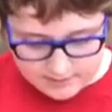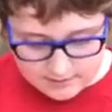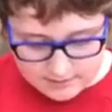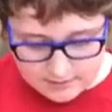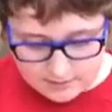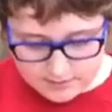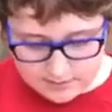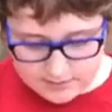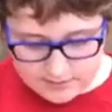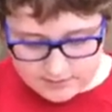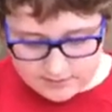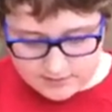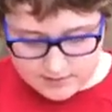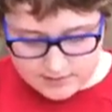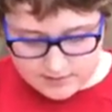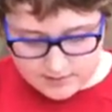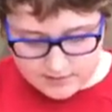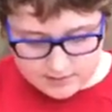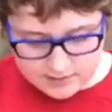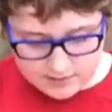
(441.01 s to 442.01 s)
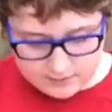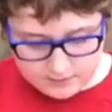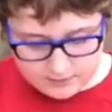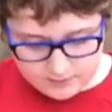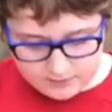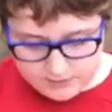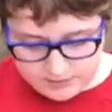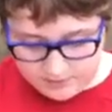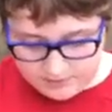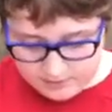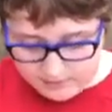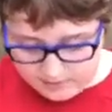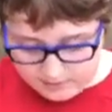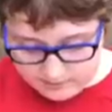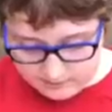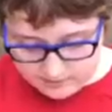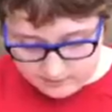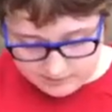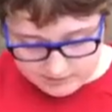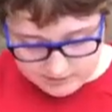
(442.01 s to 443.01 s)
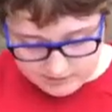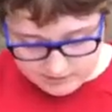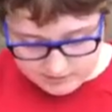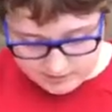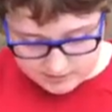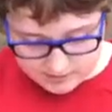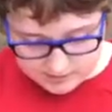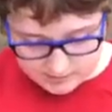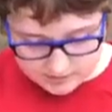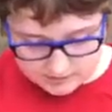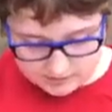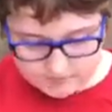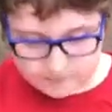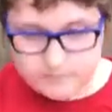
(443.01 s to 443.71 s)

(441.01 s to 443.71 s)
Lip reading: Life was not easy for them in the cities.